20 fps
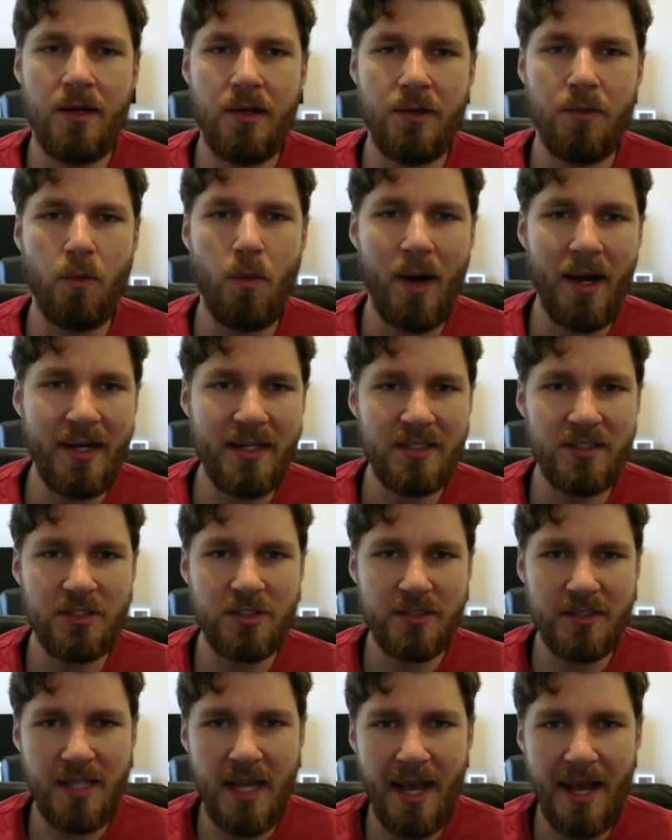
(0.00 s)
Why does
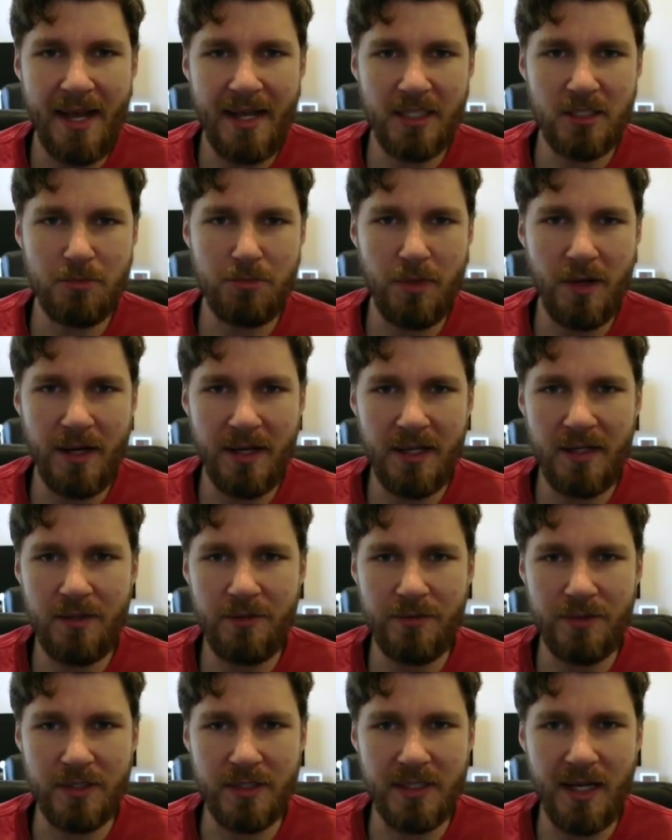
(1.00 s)
your tax bracket
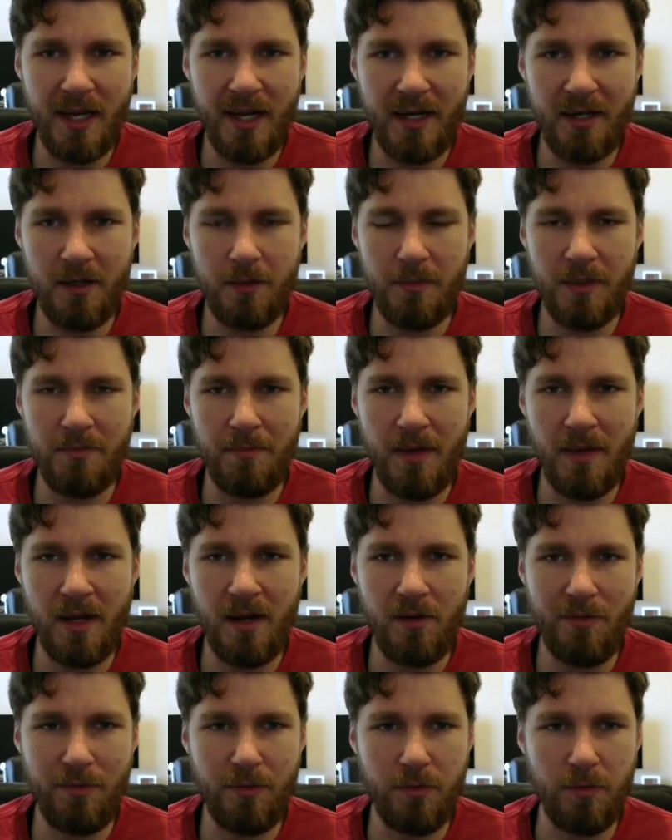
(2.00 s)
in retirement
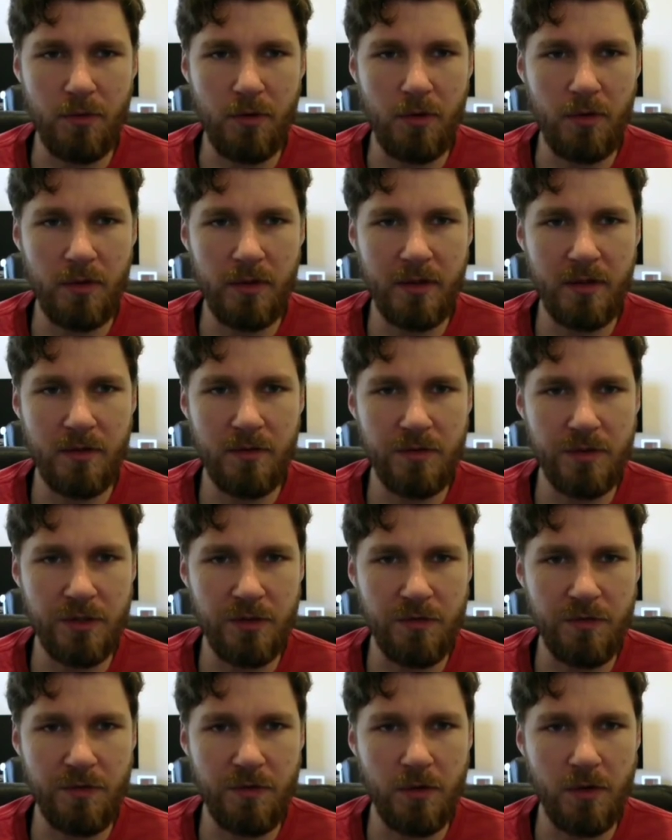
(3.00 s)
matter for rolling over your
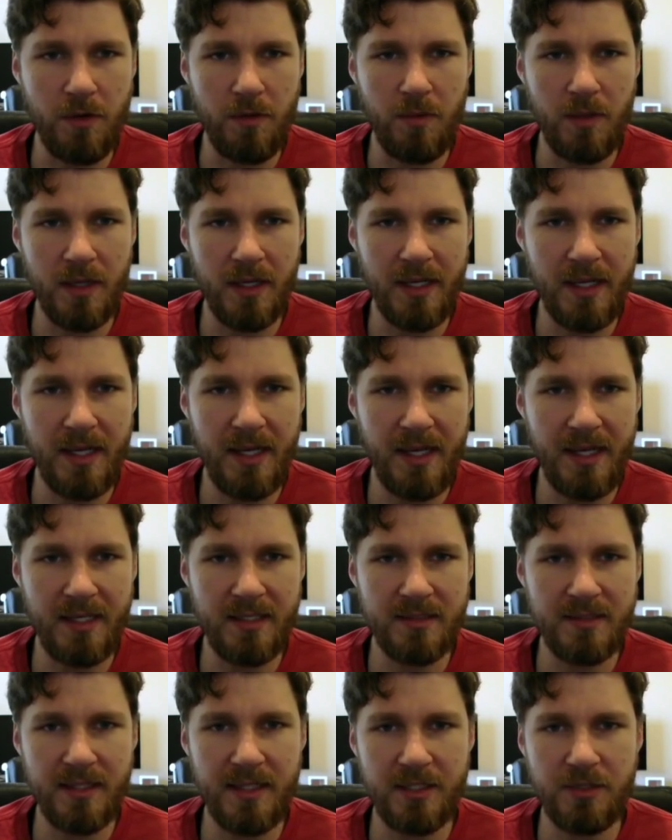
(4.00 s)

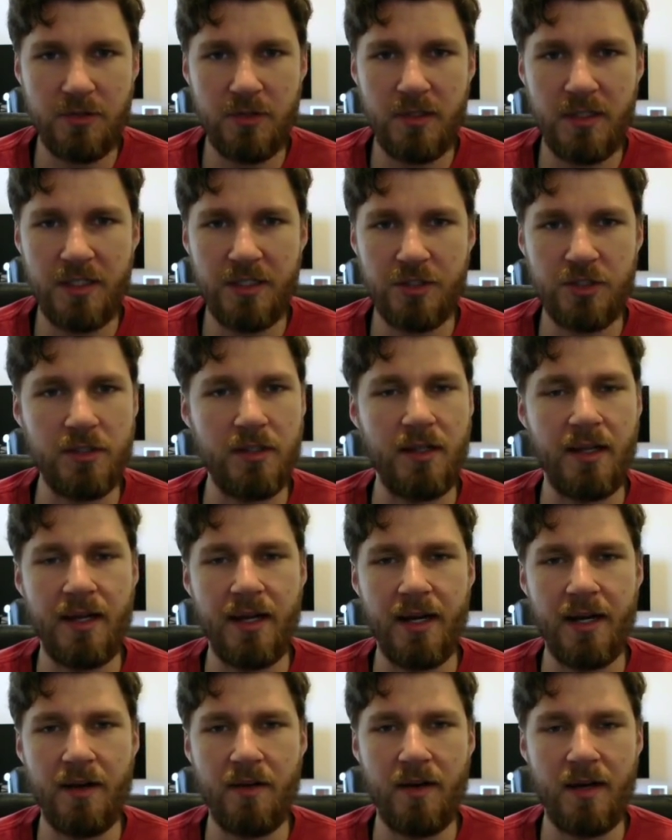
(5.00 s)
401k slash traditional
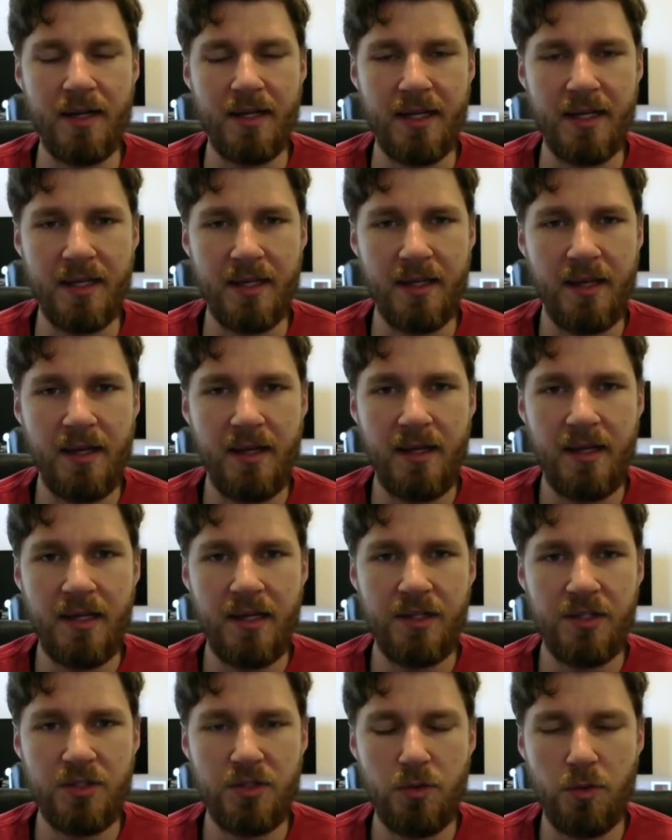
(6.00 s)
IRA
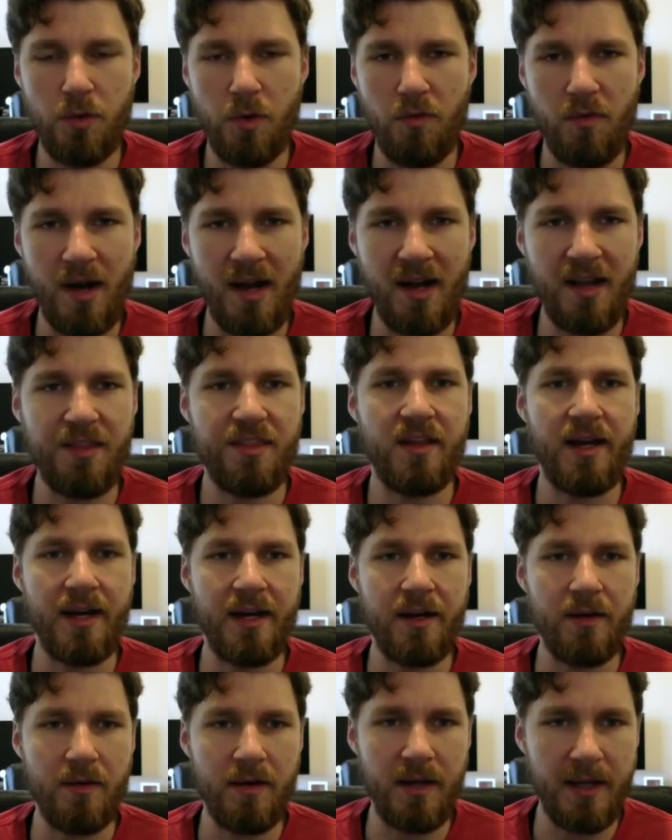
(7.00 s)
to a Roth
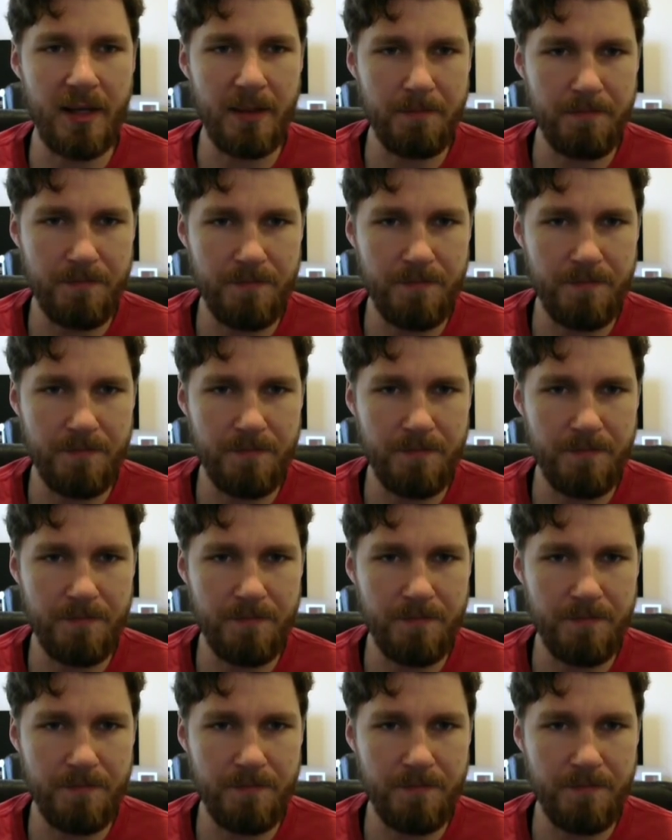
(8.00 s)
IRA?